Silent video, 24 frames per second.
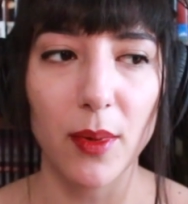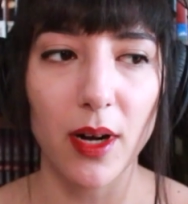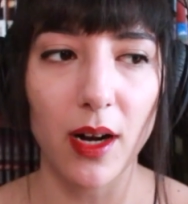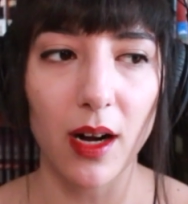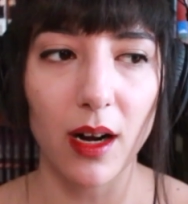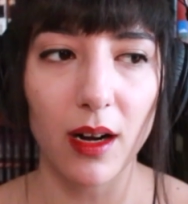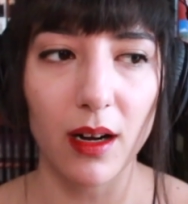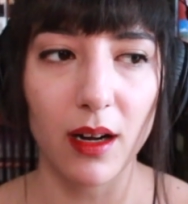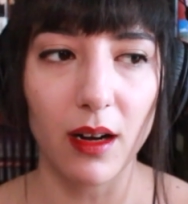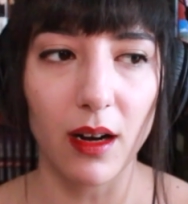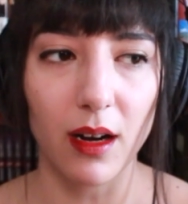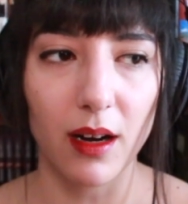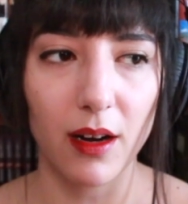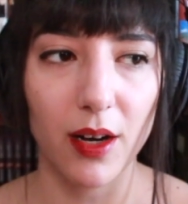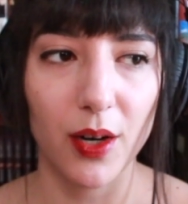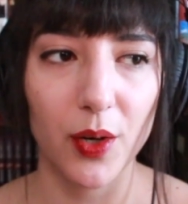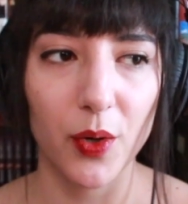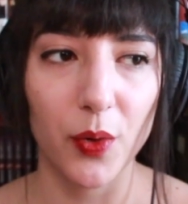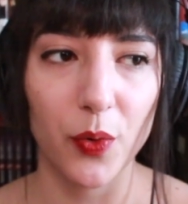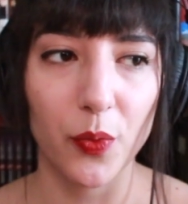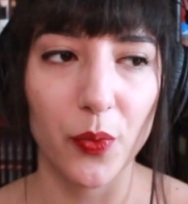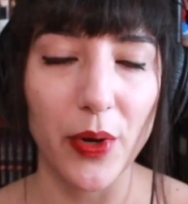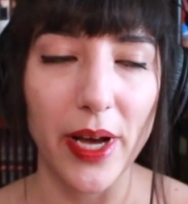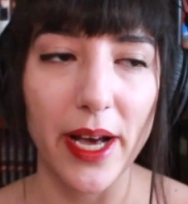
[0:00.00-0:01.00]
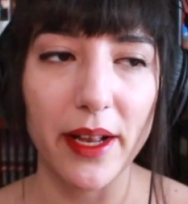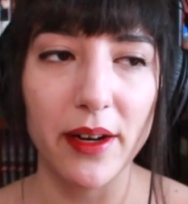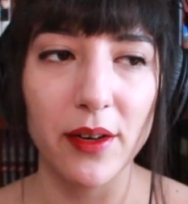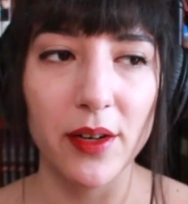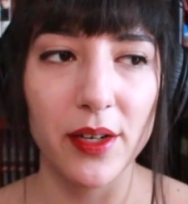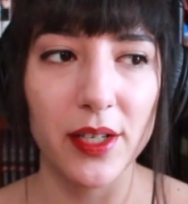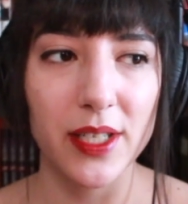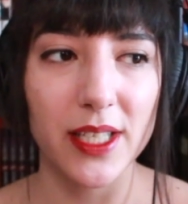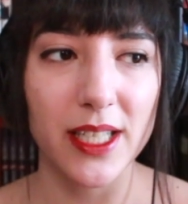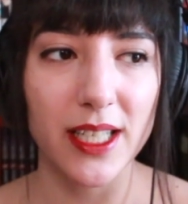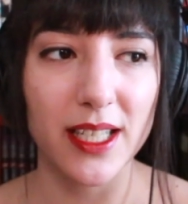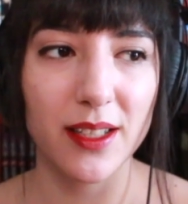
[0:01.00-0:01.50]
manga,
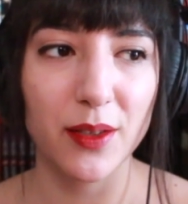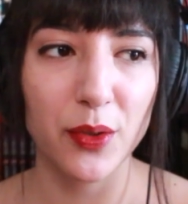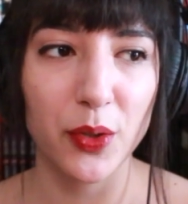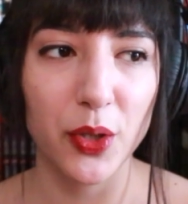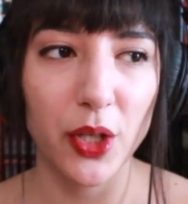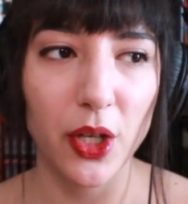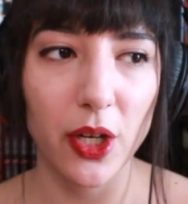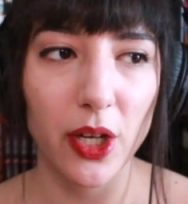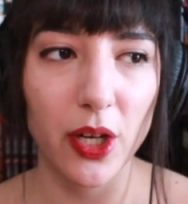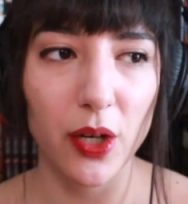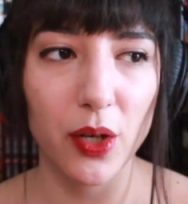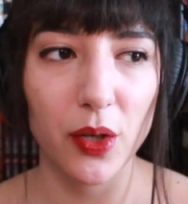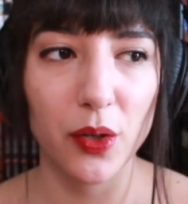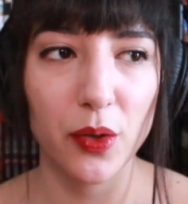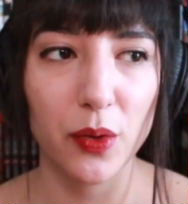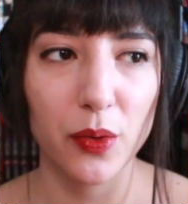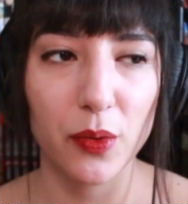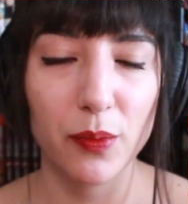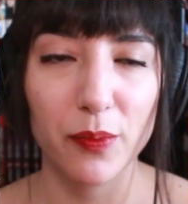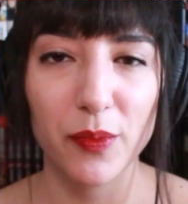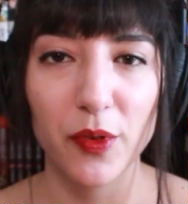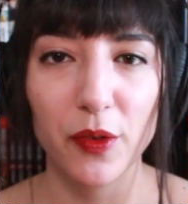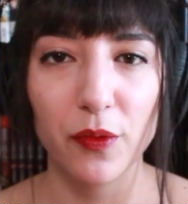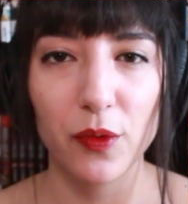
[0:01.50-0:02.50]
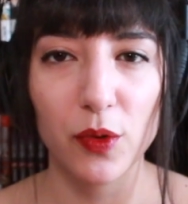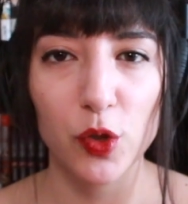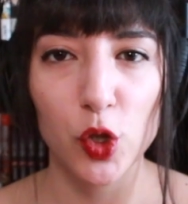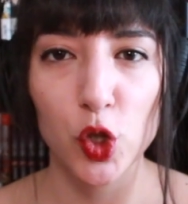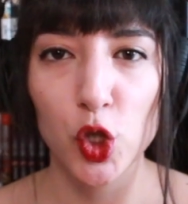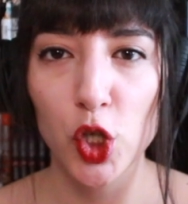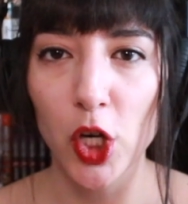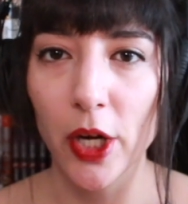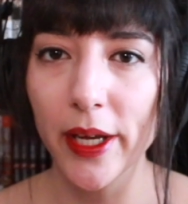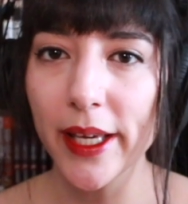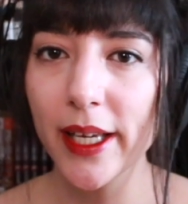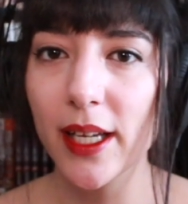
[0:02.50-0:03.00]
rather than, you know,
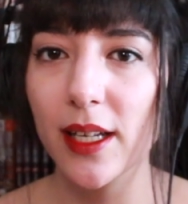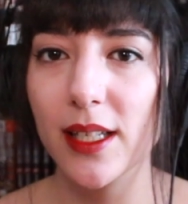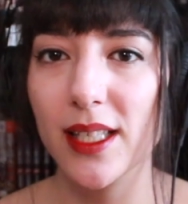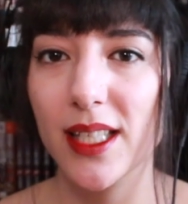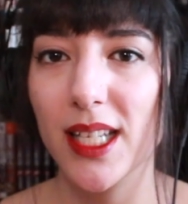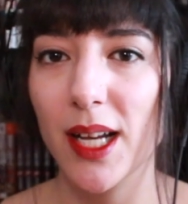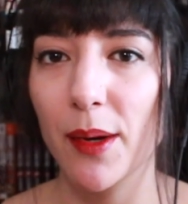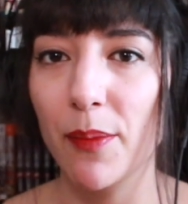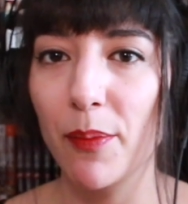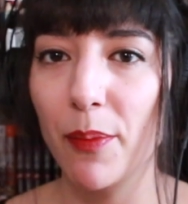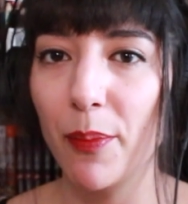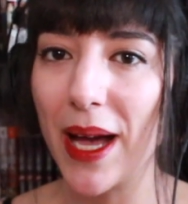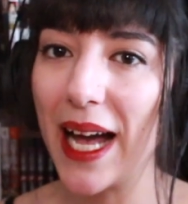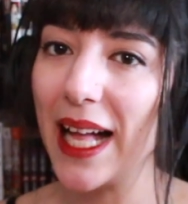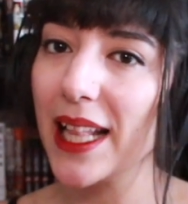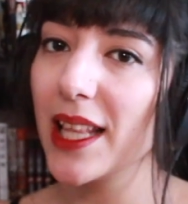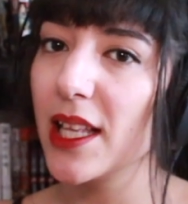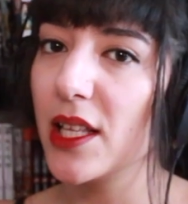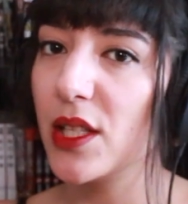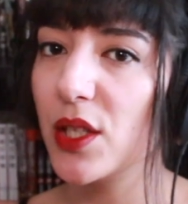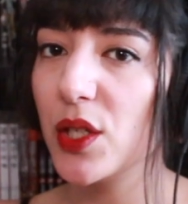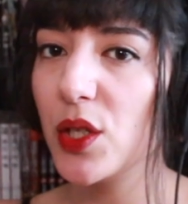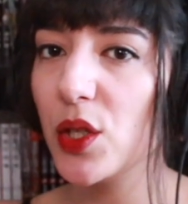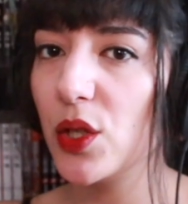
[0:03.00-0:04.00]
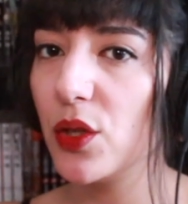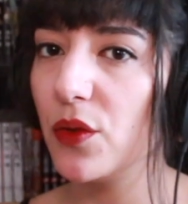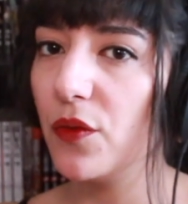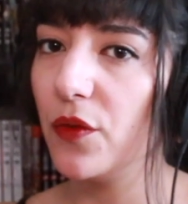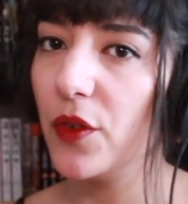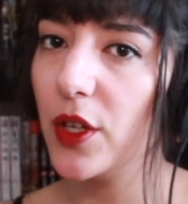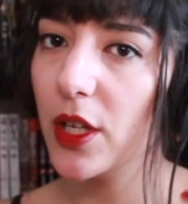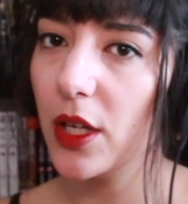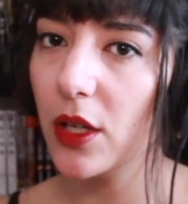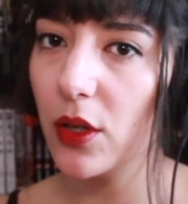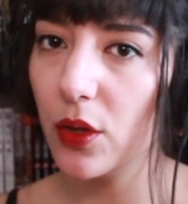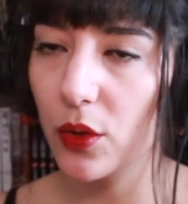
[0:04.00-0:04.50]
showing us a balanced
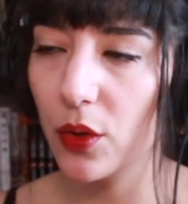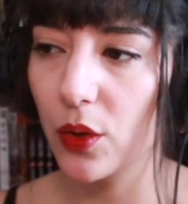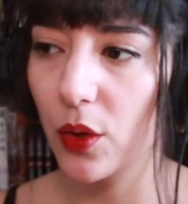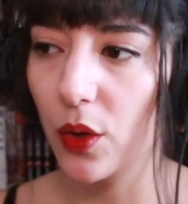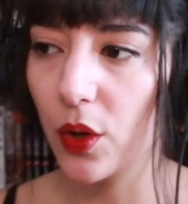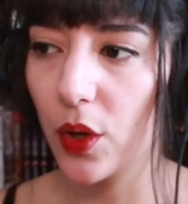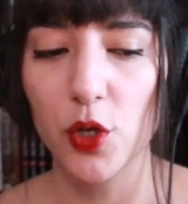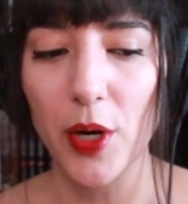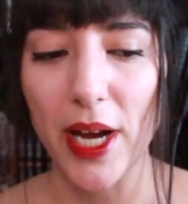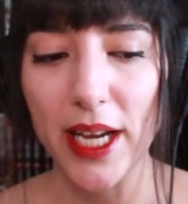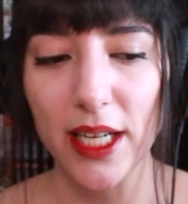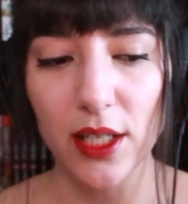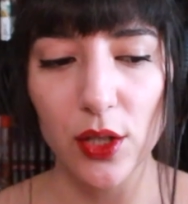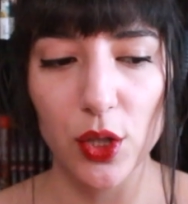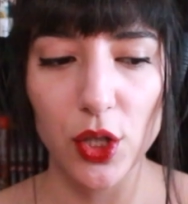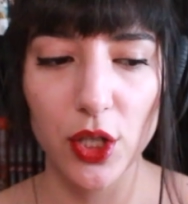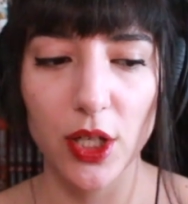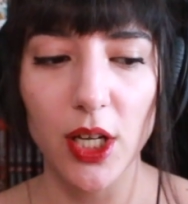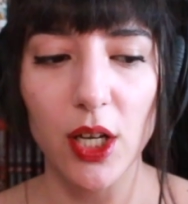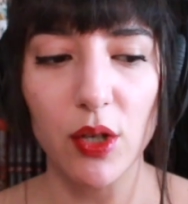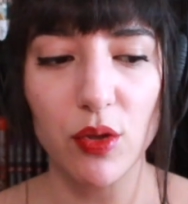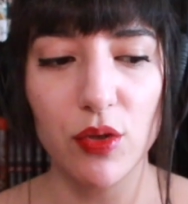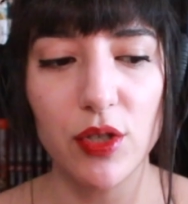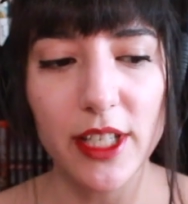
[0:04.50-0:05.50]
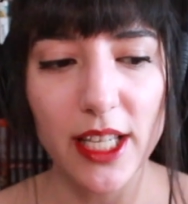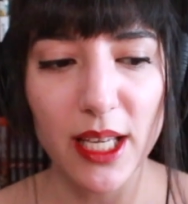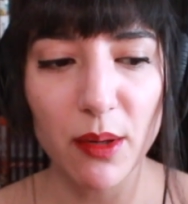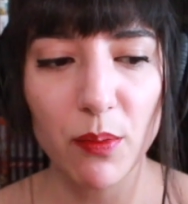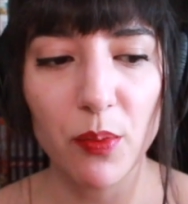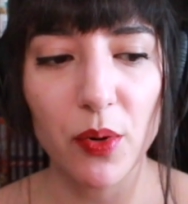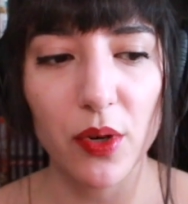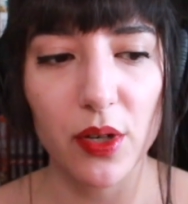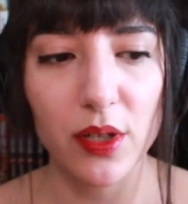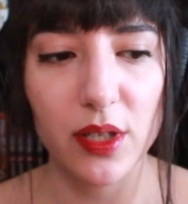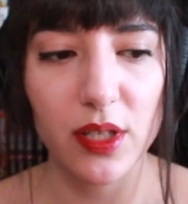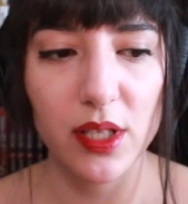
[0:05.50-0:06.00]
view, trying to go
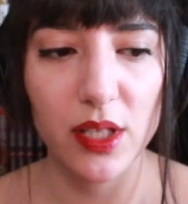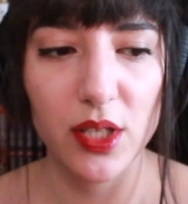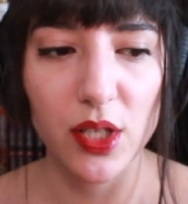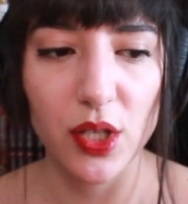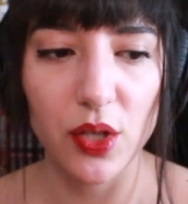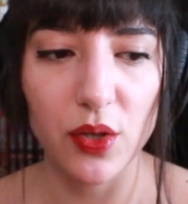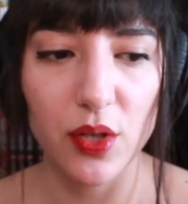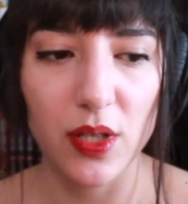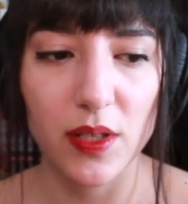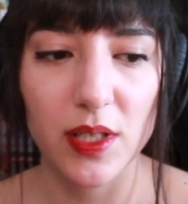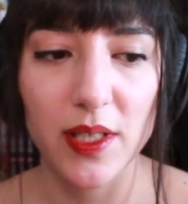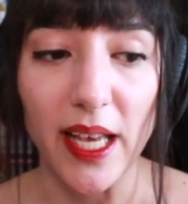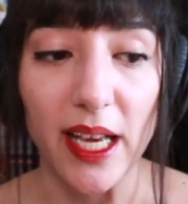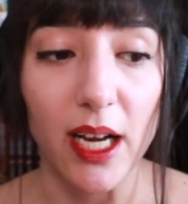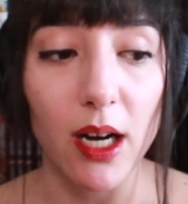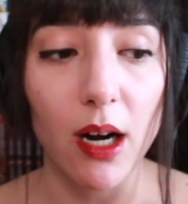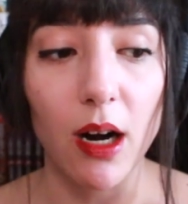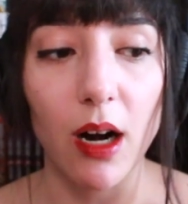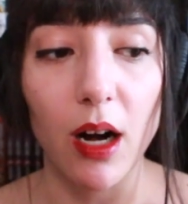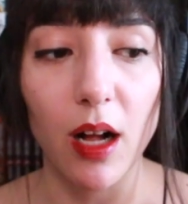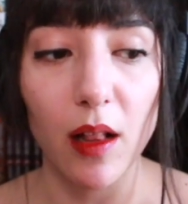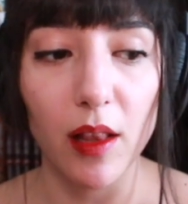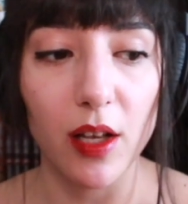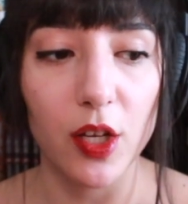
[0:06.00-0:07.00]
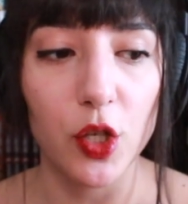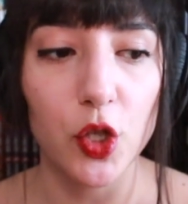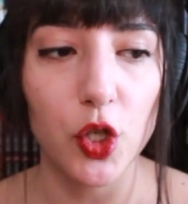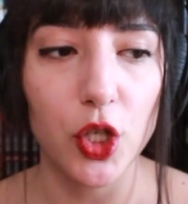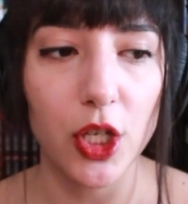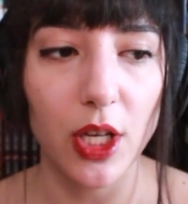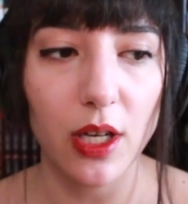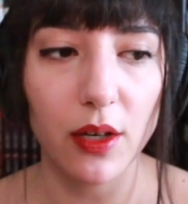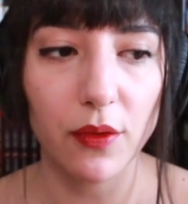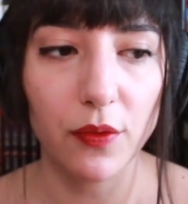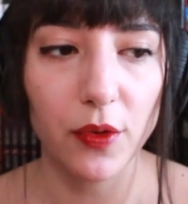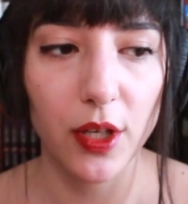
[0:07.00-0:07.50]
deeper into the
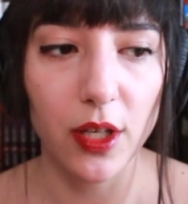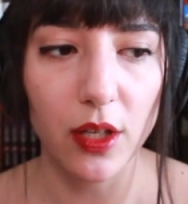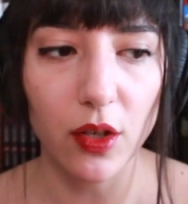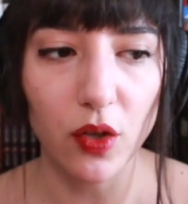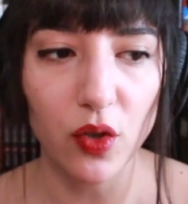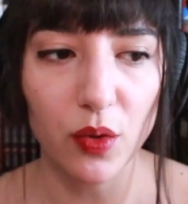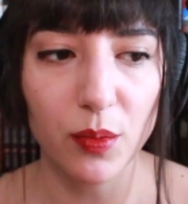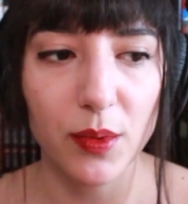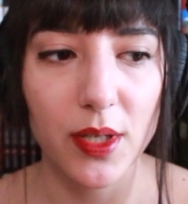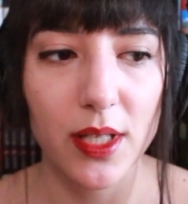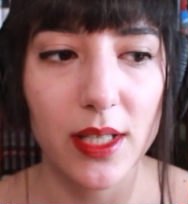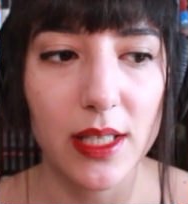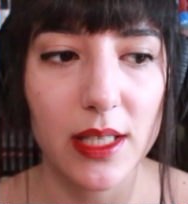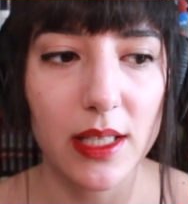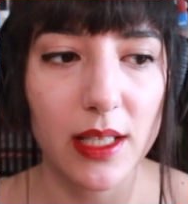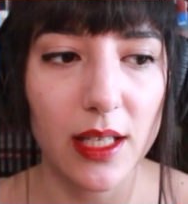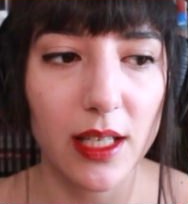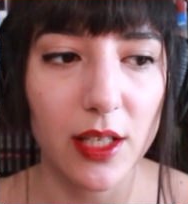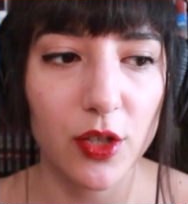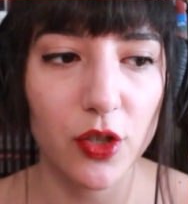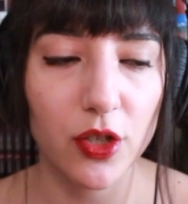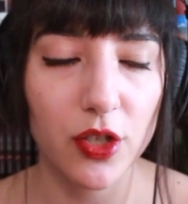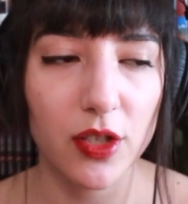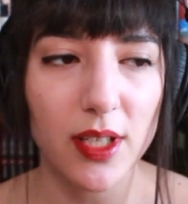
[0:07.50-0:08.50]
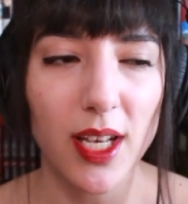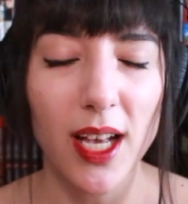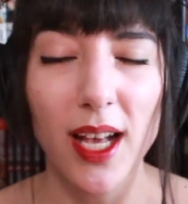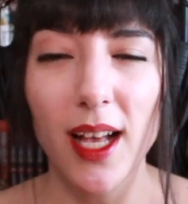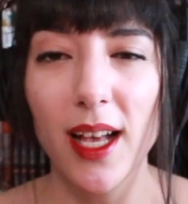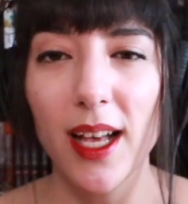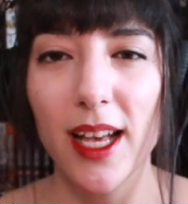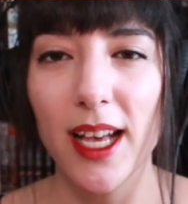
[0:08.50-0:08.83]
psychology of humans, it just,